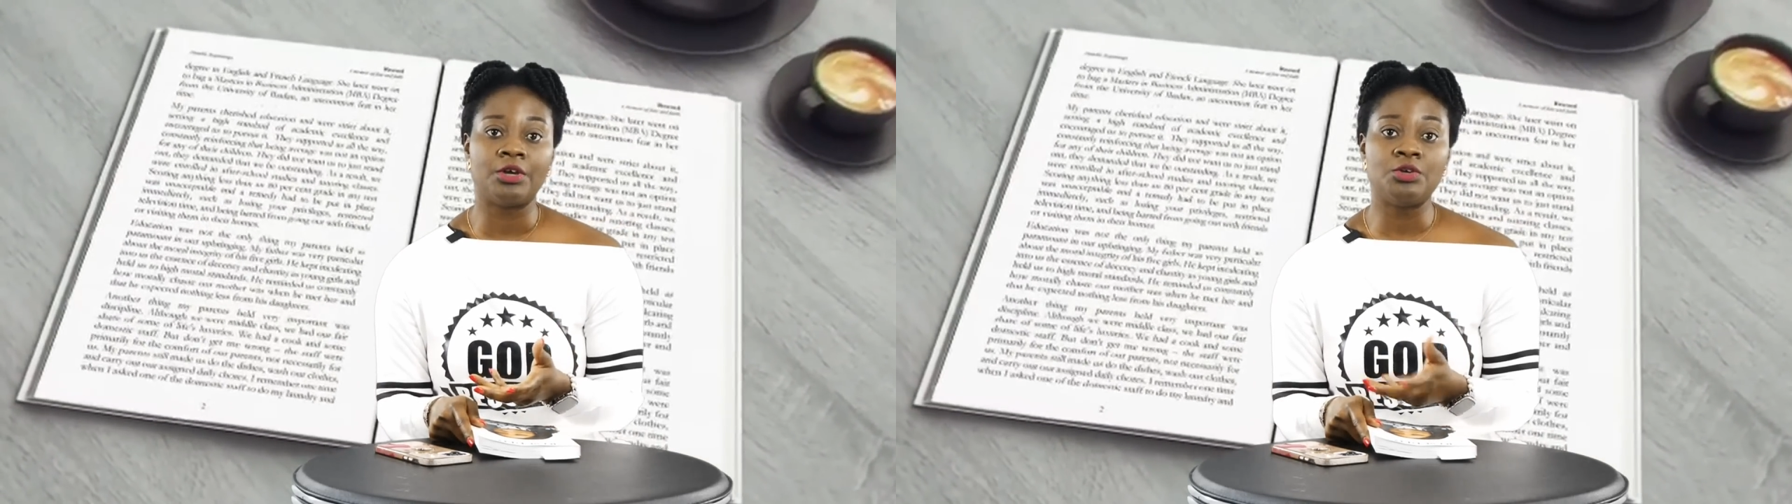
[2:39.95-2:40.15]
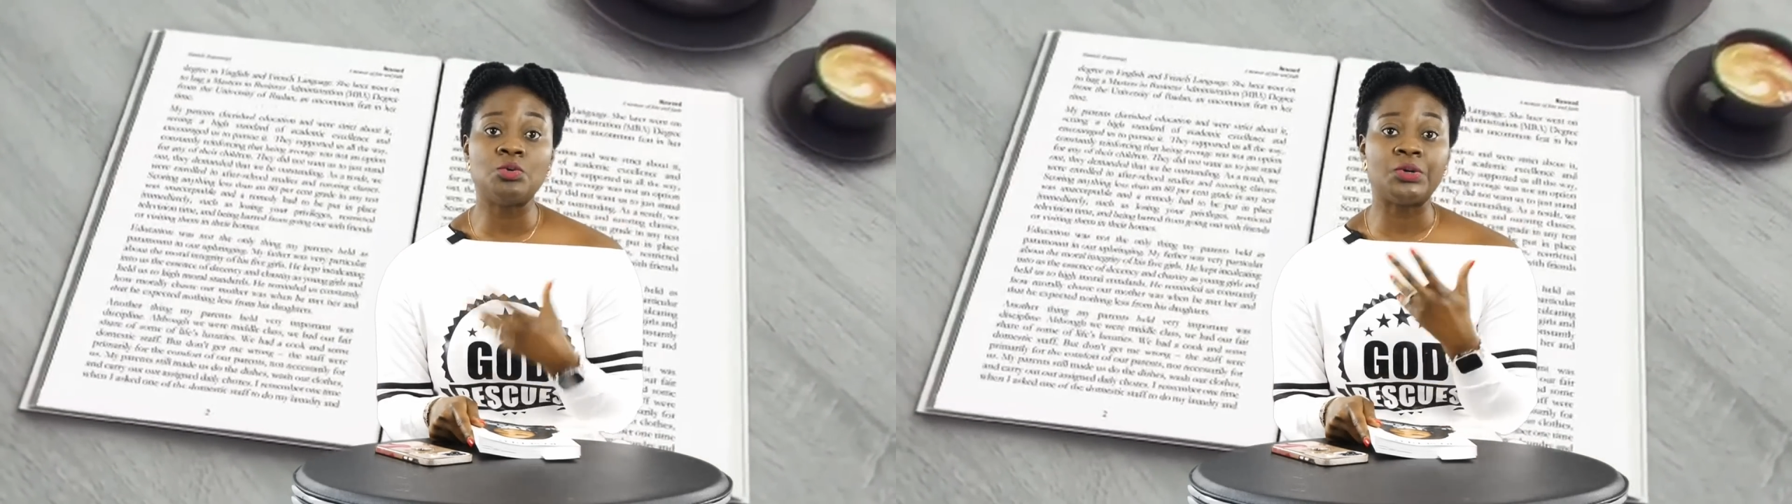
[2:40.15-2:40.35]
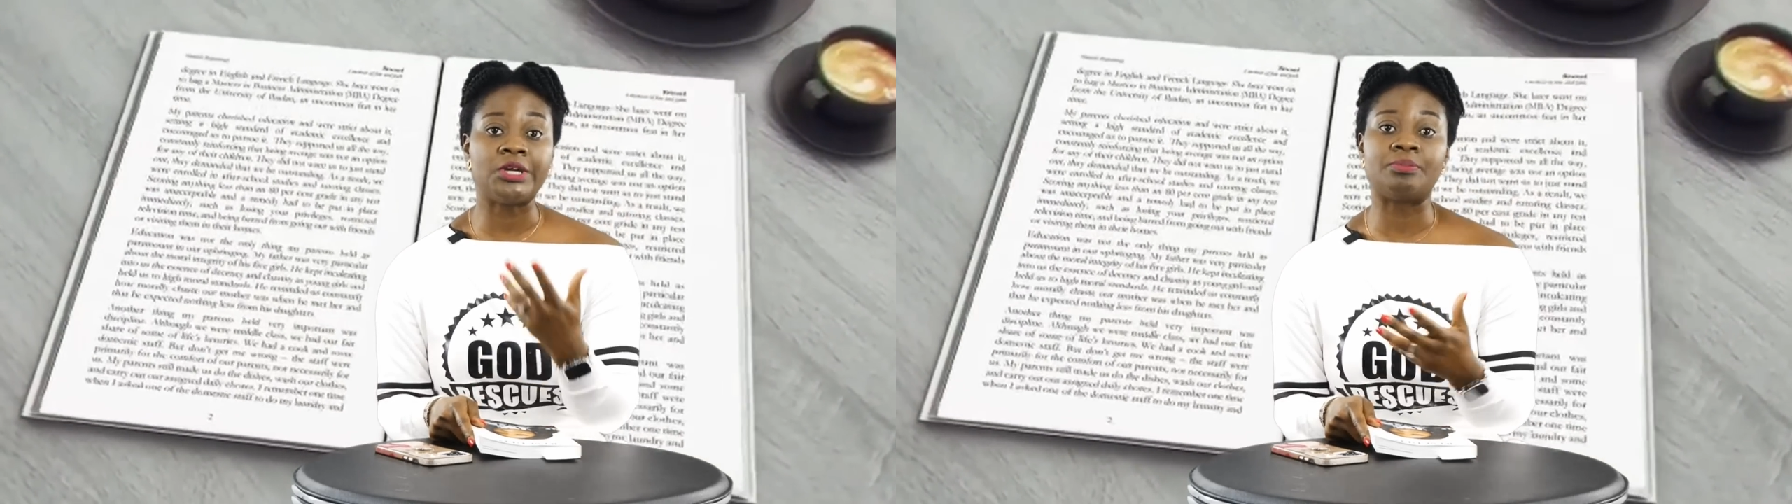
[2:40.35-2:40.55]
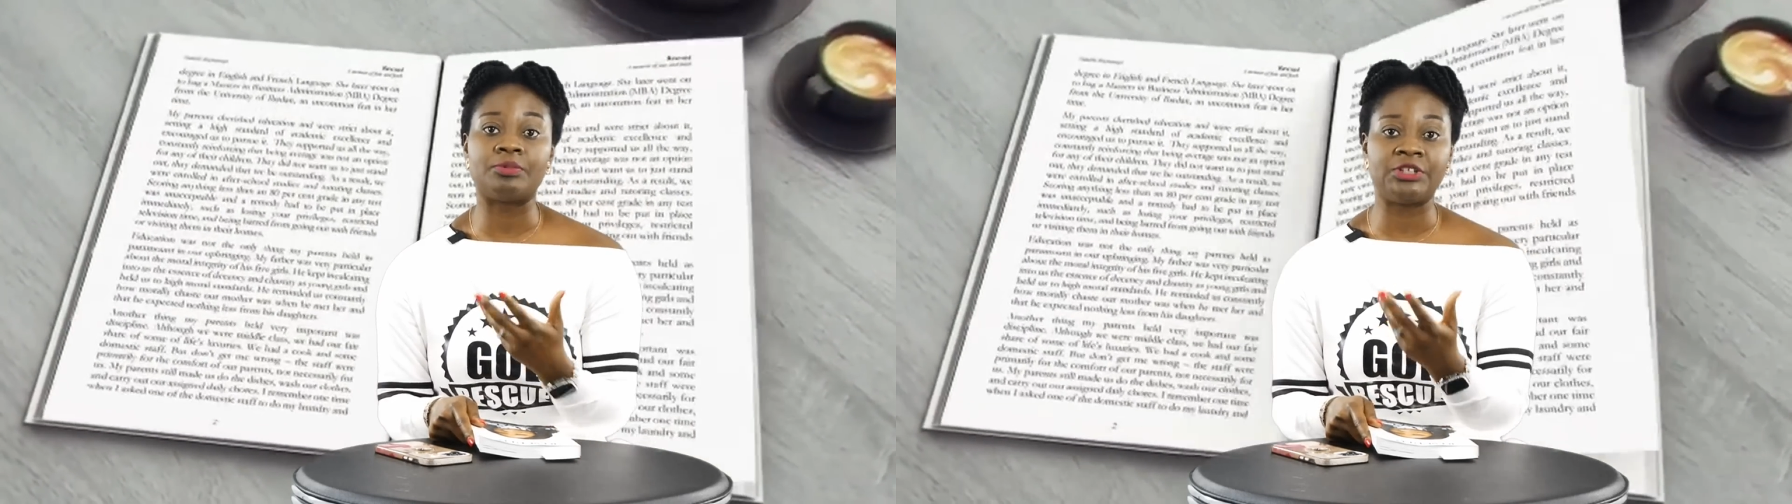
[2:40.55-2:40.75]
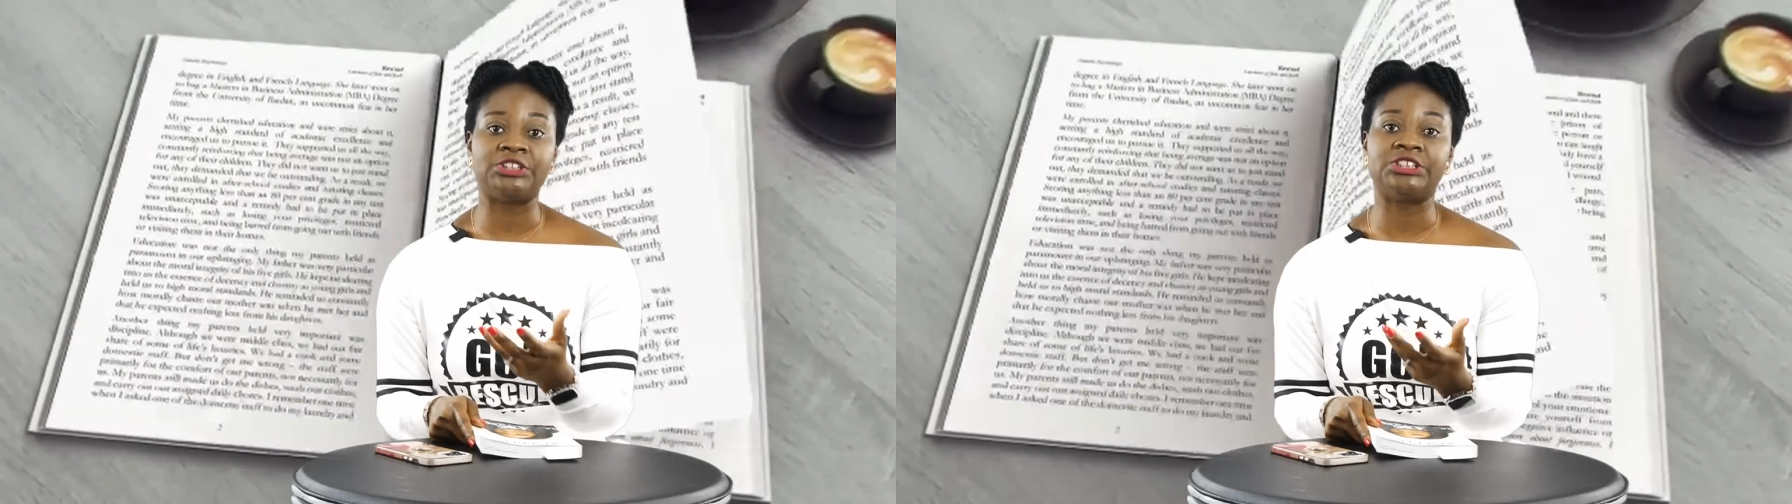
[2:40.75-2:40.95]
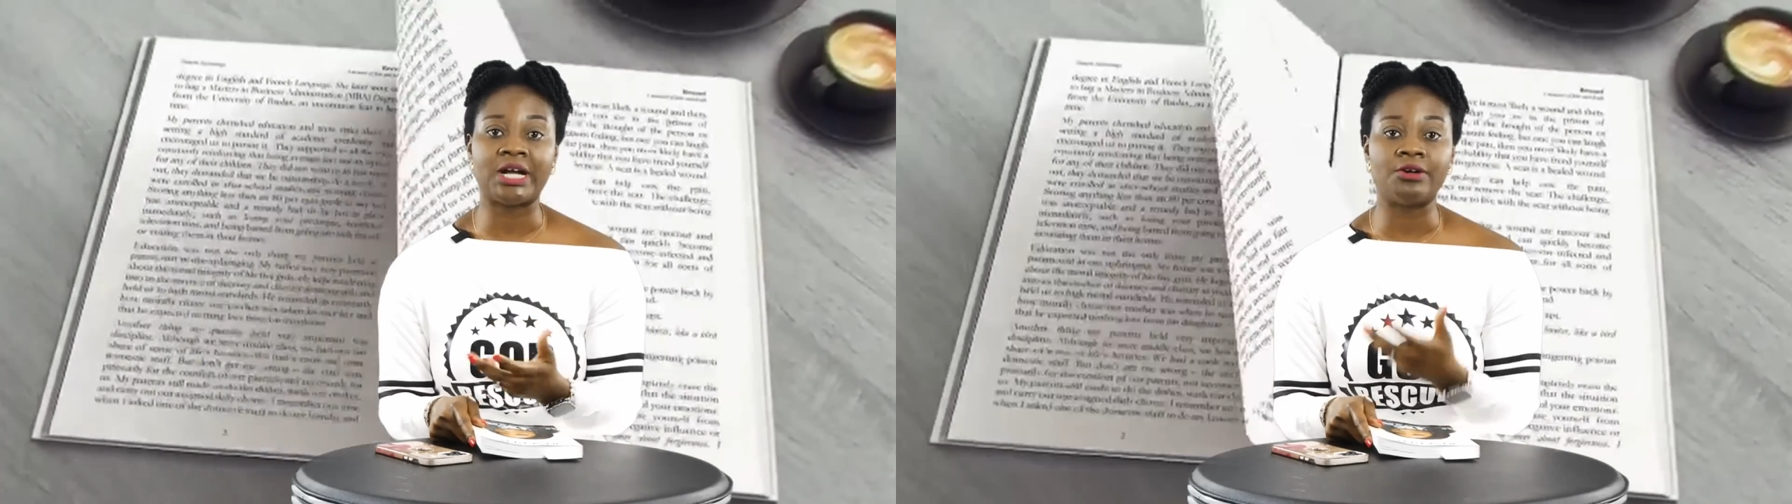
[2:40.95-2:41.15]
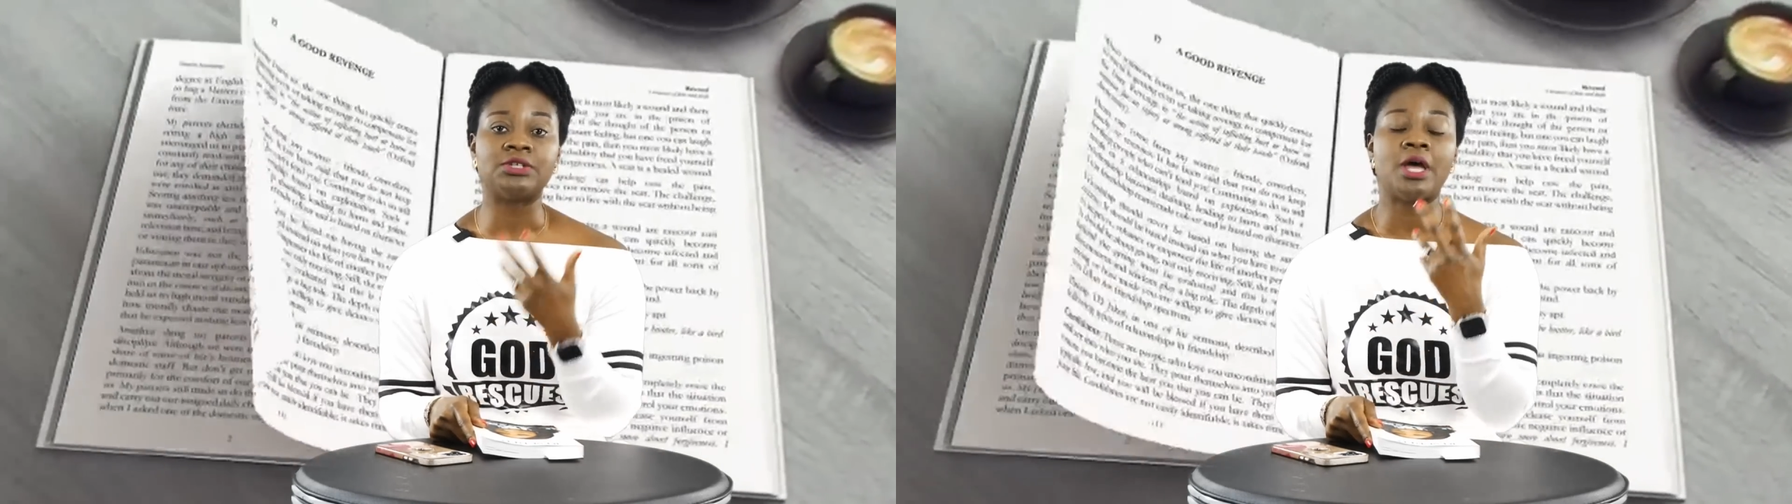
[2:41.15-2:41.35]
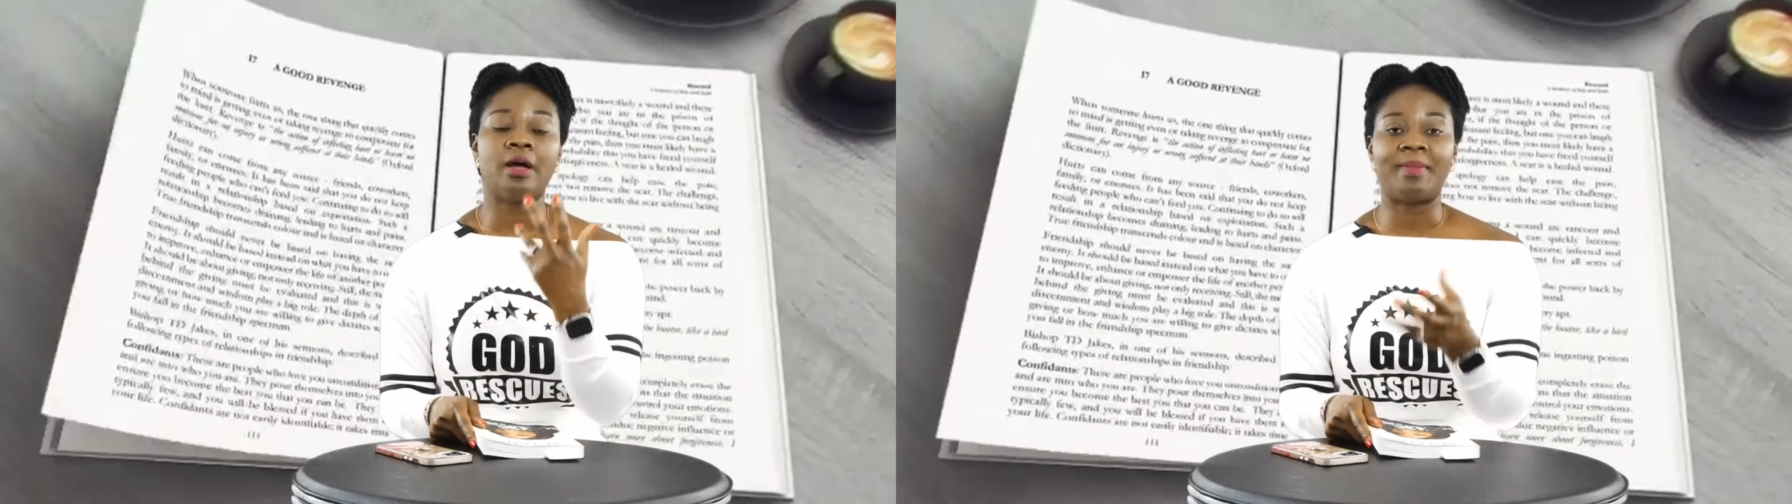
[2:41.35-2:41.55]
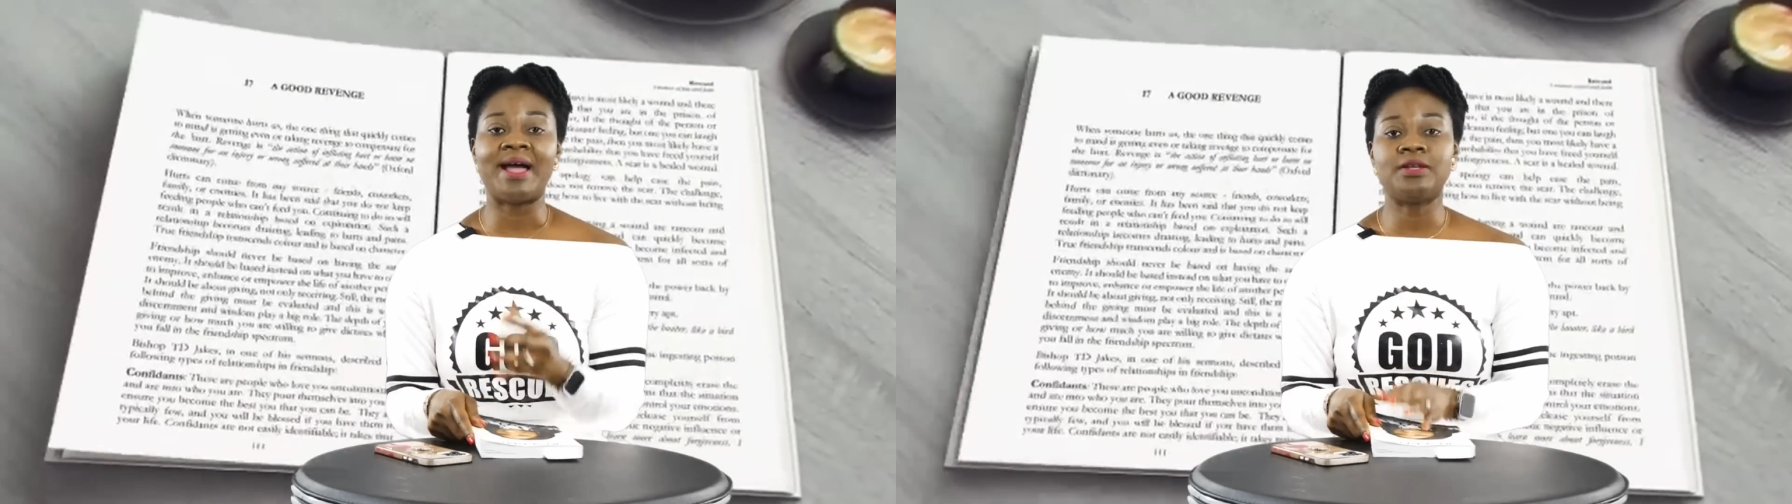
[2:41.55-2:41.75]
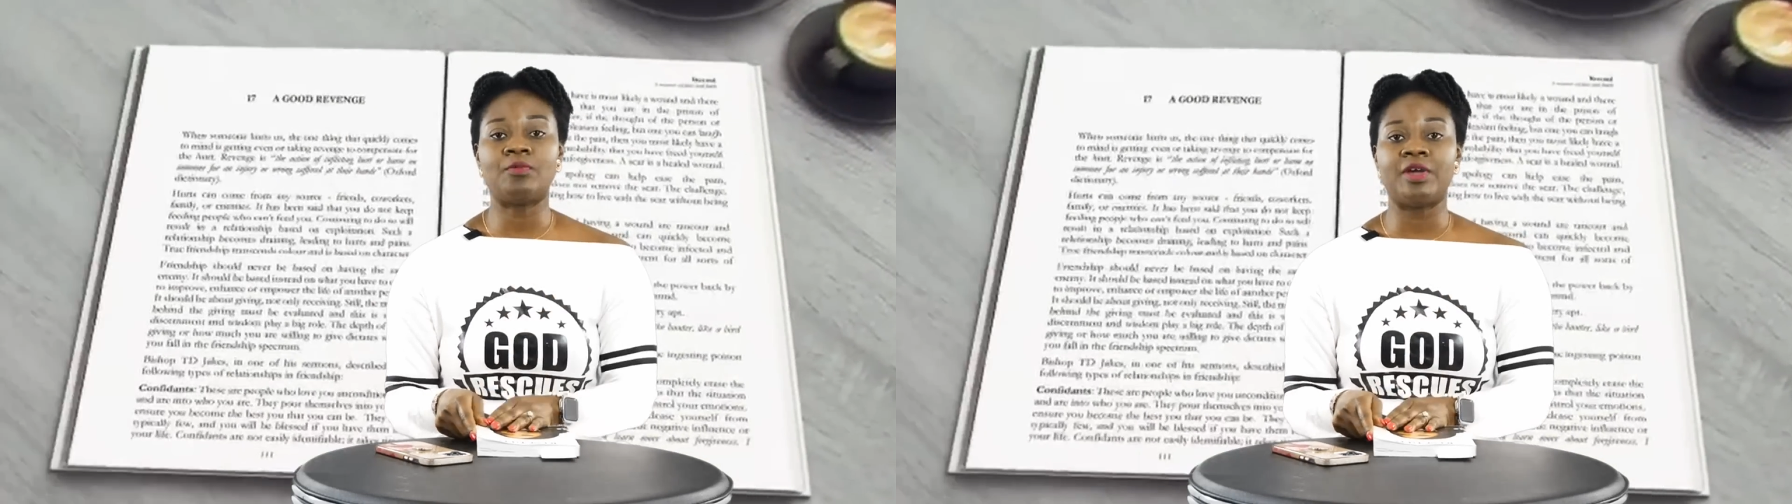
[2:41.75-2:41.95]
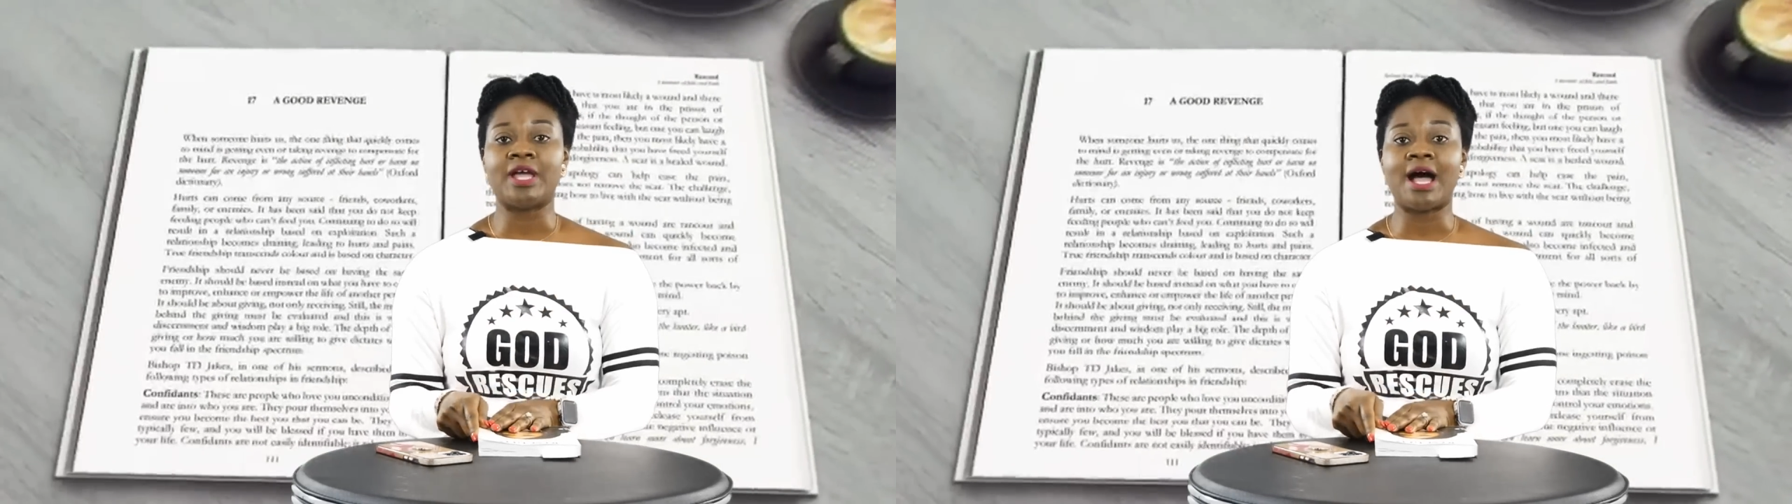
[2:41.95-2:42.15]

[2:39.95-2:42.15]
You keep reaching out. By the way,